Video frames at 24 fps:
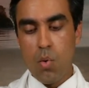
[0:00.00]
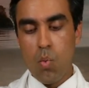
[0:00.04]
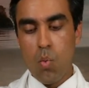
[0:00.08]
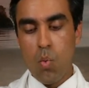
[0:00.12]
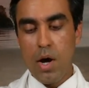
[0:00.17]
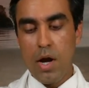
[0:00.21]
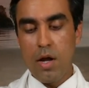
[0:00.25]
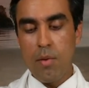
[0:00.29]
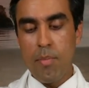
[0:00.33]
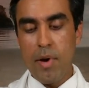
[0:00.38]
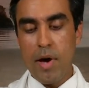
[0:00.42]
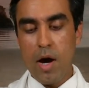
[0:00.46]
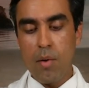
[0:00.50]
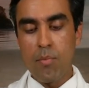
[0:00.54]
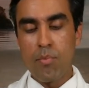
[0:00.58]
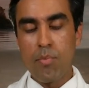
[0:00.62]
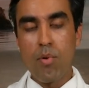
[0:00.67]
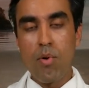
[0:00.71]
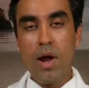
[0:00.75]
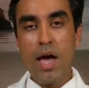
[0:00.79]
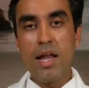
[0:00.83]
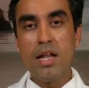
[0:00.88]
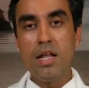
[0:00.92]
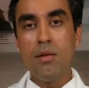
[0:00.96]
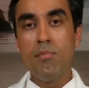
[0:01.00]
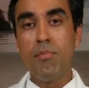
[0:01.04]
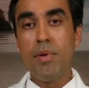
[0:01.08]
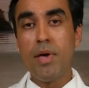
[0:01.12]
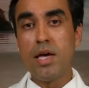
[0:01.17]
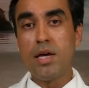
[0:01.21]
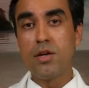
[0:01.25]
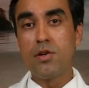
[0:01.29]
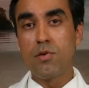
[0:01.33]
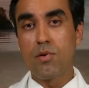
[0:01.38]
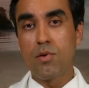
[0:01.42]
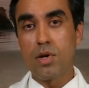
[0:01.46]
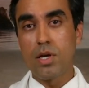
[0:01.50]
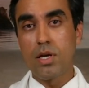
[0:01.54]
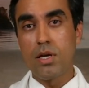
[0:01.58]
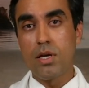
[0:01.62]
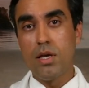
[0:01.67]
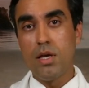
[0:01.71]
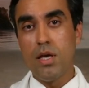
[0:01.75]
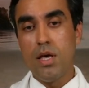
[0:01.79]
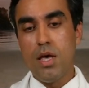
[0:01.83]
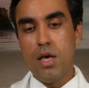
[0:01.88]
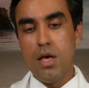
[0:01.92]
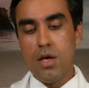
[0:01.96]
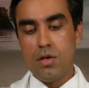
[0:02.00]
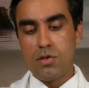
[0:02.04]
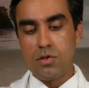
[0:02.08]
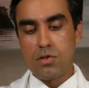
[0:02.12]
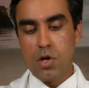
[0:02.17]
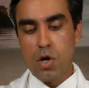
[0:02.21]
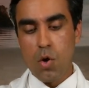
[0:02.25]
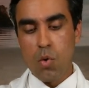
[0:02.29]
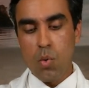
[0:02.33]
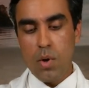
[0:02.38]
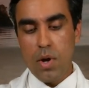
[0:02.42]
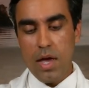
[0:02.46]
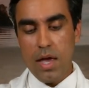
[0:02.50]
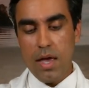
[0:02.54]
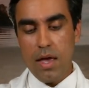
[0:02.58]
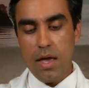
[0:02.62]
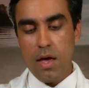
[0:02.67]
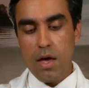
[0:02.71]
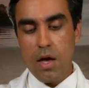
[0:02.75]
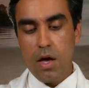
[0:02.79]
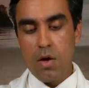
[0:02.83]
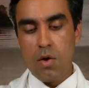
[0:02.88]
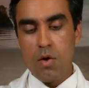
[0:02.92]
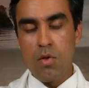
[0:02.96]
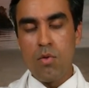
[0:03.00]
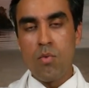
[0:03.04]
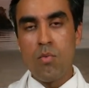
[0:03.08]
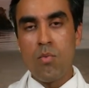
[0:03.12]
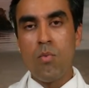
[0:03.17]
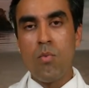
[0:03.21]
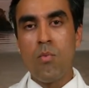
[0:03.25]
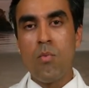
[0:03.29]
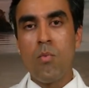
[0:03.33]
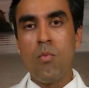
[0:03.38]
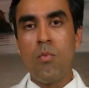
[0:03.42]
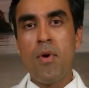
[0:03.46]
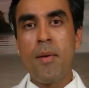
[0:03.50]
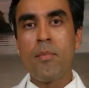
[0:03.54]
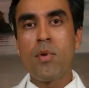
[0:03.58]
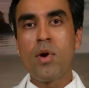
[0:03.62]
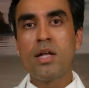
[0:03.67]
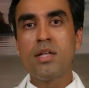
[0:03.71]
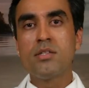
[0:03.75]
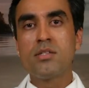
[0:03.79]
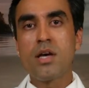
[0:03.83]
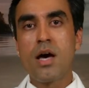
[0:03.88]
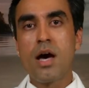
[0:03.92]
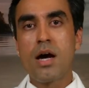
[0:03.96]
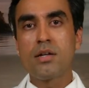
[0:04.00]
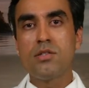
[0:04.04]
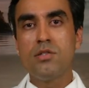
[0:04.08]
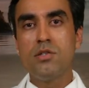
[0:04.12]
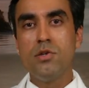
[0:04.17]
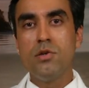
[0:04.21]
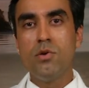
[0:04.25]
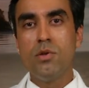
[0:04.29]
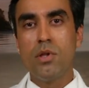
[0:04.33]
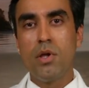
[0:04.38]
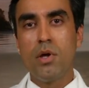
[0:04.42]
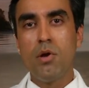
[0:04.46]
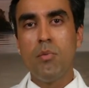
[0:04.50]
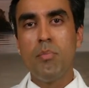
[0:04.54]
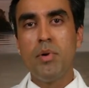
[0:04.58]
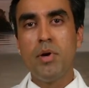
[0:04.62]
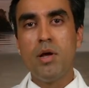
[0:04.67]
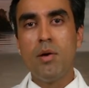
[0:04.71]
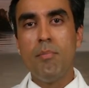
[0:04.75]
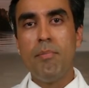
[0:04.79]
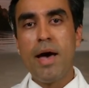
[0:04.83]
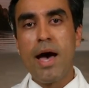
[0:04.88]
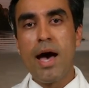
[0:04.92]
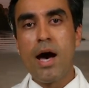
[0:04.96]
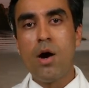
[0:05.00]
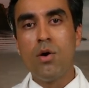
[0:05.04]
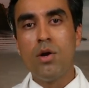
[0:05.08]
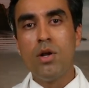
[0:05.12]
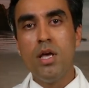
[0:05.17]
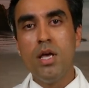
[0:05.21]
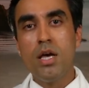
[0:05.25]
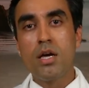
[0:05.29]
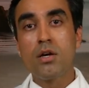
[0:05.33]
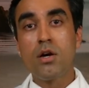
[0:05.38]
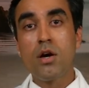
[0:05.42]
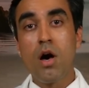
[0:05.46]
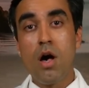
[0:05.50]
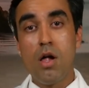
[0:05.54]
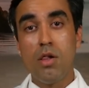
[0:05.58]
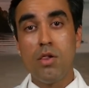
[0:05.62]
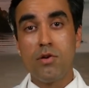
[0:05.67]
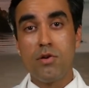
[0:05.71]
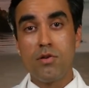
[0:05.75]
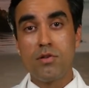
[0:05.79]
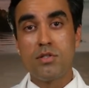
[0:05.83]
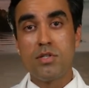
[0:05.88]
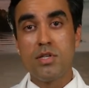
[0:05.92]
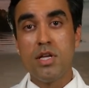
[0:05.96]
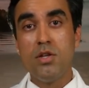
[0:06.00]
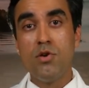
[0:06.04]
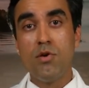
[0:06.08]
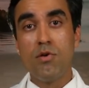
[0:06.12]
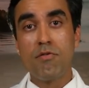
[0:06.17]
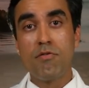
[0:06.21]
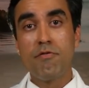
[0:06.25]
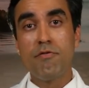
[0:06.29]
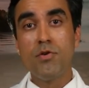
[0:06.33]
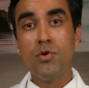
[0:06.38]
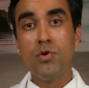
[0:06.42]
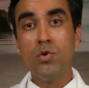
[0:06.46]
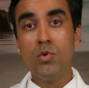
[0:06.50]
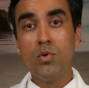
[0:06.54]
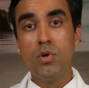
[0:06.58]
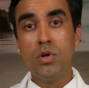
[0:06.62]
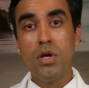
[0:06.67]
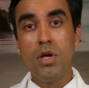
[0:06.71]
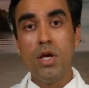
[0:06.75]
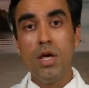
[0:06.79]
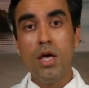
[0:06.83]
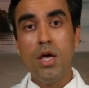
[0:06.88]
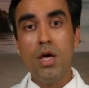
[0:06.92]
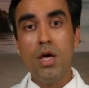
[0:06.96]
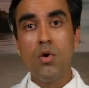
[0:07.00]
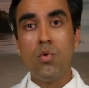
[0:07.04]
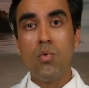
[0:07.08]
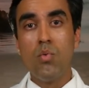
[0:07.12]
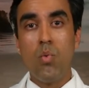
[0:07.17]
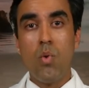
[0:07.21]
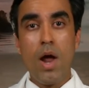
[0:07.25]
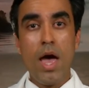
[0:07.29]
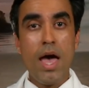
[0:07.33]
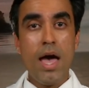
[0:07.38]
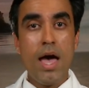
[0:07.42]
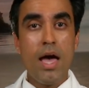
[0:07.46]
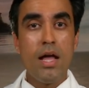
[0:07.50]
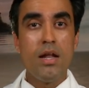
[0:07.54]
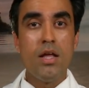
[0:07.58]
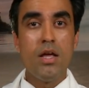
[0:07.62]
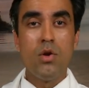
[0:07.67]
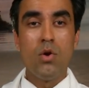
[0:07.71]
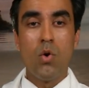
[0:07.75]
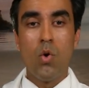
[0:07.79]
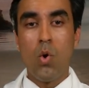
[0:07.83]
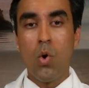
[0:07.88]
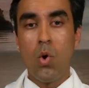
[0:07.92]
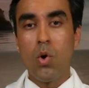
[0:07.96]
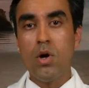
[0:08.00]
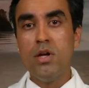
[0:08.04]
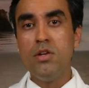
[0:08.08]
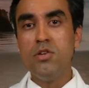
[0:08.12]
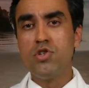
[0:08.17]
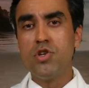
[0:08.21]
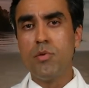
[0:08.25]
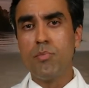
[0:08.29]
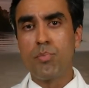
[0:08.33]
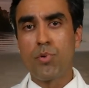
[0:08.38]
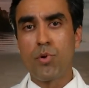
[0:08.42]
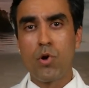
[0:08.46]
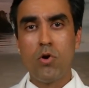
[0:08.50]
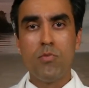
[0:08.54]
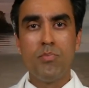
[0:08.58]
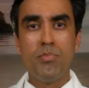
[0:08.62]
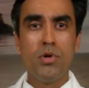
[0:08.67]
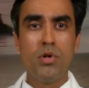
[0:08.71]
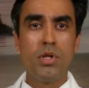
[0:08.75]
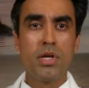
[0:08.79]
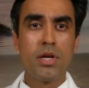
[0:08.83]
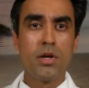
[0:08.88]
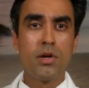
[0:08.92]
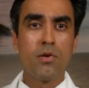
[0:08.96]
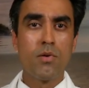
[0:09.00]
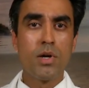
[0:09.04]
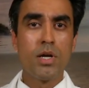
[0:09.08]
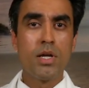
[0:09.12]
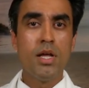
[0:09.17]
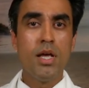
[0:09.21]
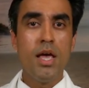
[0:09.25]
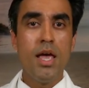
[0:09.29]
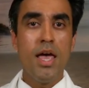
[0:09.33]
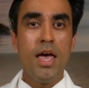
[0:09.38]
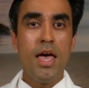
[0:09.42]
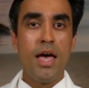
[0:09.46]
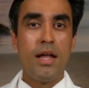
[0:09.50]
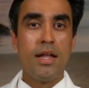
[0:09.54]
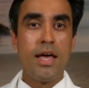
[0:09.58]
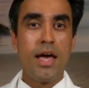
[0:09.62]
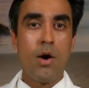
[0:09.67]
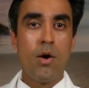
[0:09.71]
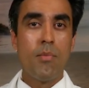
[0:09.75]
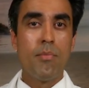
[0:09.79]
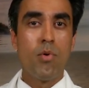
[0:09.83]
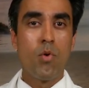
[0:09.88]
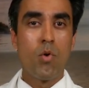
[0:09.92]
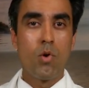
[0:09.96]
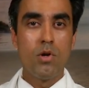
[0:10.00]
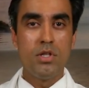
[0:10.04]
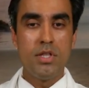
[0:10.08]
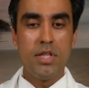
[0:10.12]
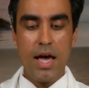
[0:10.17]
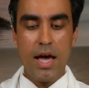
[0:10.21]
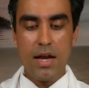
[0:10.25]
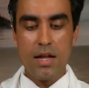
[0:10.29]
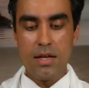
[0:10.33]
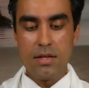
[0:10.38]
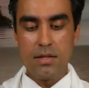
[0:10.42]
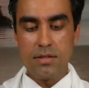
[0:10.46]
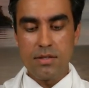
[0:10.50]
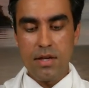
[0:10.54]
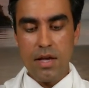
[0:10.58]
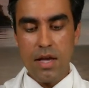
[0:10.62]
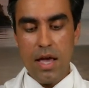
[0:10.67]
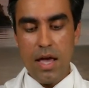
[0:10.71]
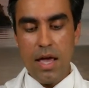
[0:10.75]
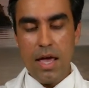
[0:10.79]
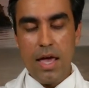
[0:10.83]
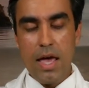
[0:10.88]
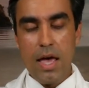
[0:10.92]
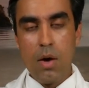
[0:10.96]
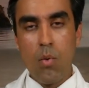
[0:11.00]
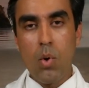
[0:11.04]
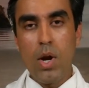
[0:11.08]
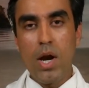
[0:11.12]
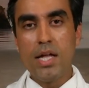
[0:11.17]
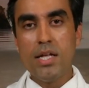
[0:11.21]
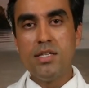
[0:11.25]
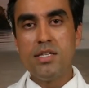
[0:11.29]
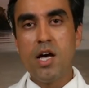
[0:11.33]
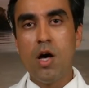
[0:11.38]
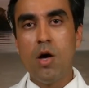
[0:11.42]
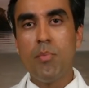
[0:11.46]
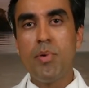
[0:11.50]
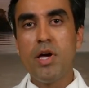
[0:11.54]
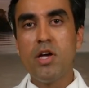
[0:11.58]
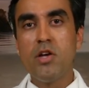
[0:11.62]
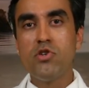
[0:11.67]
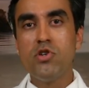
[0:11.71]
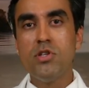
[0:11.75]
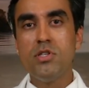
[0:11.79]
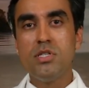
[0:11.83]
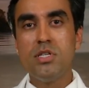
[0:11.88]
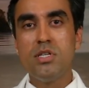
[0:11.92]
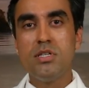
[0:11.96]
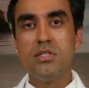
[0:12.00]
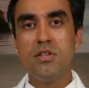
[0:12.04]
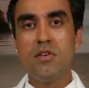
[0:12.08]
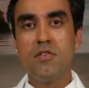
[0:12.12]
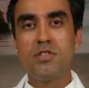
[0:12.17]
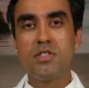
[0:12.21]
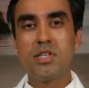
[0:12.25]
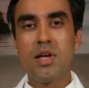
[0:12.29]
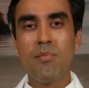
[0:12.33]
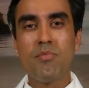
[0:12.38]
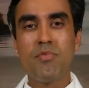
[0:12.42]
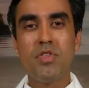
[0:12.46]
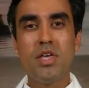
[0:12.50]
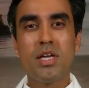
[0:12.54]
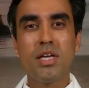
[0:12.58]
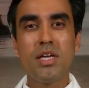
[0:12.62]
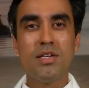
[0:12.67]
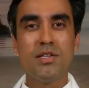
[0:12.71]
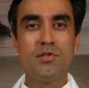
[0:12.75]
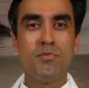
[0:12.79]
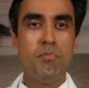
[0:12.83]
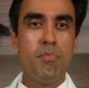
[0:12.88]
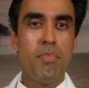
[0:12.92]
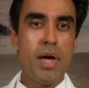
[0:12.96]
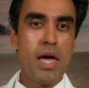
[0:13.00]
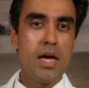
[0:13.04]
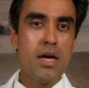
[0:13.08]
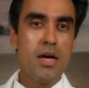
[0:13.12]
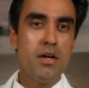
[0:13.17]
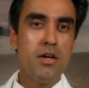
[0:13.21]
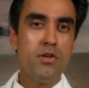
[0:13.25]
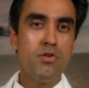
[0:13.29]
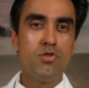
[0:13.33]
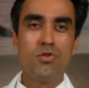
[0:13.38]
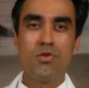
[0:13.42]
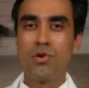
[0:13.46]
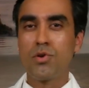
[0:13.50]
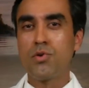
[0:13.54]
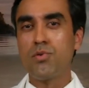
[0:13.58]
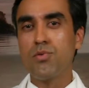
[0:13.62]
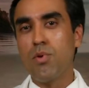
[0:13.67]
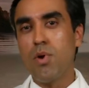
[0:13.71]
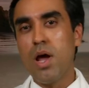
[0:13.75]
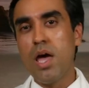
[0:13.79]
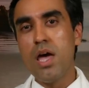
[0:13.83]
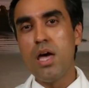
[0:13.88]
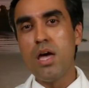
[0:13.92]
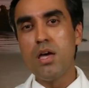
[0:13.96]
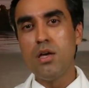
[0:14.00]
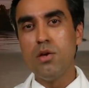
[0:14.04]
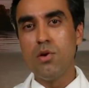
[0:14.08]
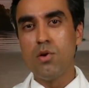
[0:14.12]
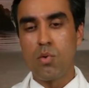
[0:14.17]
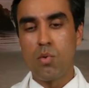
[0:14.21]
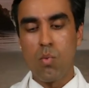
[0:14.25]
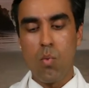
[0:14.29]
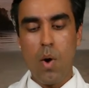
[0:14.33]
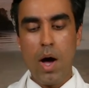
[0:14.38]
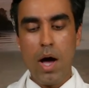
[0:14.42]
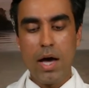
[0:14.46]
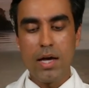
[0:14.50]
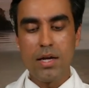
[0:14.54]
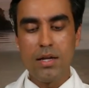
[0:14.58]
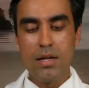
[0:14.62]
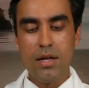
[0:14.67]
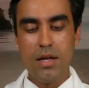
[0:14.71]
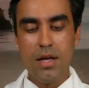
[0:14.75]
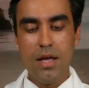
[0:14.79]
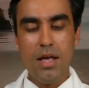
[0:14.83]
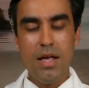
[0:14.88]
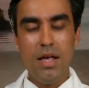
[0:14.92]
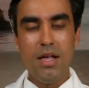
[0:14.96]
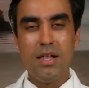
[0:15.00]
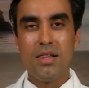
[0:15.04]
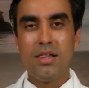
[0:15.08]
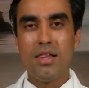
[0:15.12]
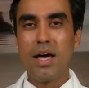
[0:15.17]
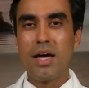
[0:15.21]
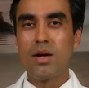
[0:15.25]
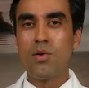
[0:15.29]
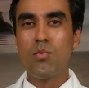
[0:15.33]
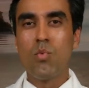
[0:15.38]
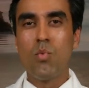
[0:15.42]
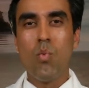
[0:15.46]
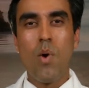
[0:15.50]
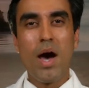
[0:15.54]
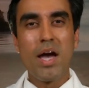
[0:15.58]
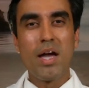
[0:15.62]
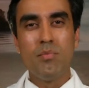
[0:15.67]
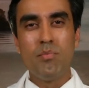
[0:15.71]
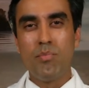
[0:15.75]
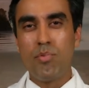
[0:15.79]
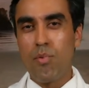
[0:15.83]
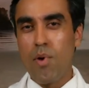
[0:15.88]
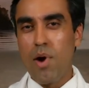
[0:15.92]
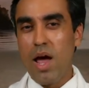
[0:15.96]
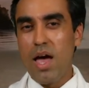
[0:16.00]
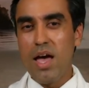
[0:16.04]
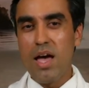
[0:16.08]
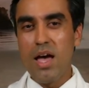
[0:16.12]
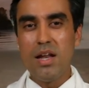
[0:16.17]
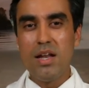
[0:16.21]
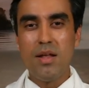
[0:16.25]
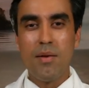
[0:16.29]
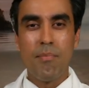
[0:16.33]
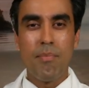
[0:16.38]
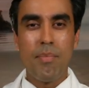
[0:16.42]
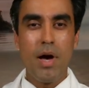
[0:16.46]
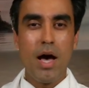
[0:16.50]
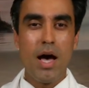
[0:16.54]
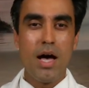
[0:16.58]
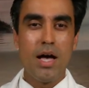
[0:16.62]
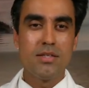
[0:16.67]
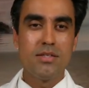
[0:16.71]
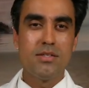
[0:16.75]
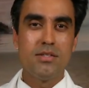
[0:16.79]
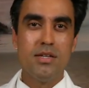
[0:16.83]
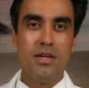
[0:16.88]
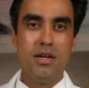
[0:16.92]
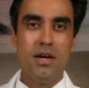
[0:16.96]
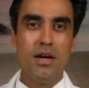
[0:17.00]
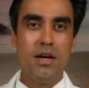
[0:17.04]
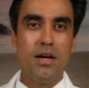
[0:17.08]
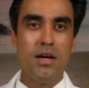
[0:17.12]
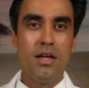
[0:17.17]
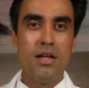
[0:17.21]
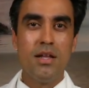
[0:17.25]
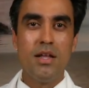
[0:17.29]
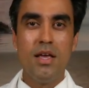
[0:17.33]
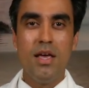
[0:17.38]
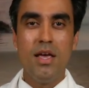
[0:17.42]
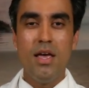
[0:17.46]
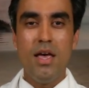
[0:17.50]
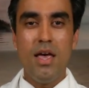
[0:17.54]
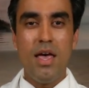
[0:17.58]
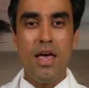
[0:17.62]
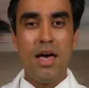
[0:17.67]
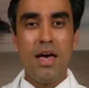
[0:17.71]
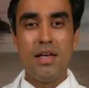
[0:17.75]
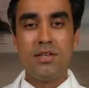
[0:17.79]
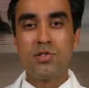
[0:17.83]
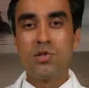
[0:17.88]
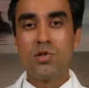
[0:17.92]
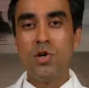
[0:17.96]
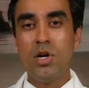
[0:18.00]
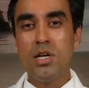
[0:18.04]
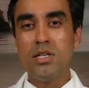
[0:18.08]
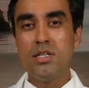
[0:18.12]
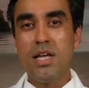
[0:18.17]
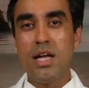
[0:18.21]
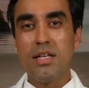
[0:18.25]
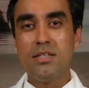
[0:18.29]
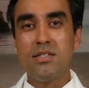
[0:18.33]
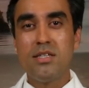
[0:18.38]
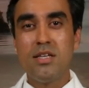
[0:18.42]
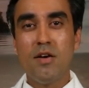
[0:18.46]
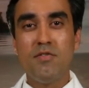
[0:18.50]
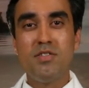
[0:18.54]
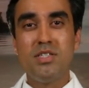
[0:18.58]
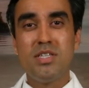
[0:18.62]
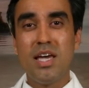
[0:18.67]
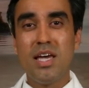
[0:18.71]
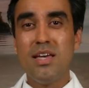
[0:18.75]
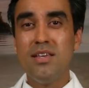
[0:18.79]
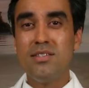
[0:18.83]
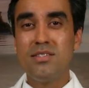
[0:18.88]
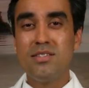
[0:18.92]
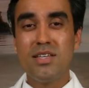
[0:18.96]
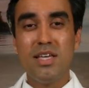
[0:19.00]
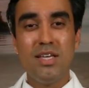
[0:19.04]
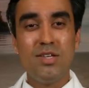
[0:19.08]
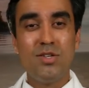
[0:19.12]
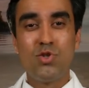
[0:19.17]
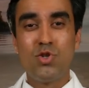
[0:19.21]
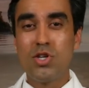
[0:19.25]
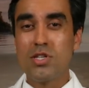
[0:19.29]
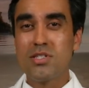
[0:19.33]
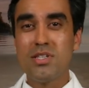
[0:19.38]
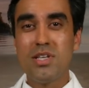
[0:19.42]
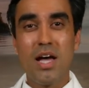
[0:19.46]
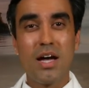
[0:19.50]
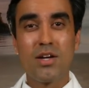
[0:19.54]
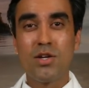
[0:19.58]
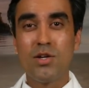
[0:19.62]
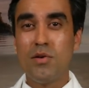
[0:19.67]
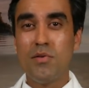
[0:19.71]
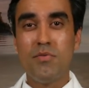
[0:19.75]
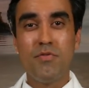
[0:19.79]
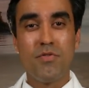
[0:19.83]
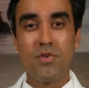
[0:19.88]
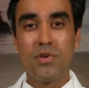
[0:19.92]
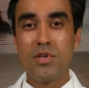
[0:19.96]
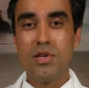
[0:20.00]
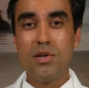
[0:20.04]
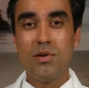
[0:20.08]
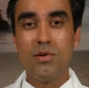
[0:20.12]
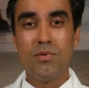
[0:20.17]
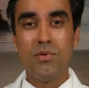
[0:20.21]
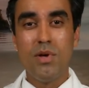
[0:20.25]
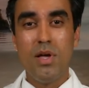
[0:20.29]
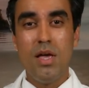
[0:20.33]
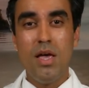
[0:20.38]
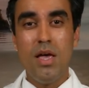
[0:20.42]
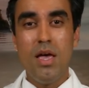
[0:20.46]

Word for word: What about bread and bakery? So remember I talked to you a little bit about colors in your food, red and orange and purple and green, and how important that is. And what I tell patients is if something is beige or gray or white, like white bread and pasta, and as good as that stuff tastes, it's just not good for you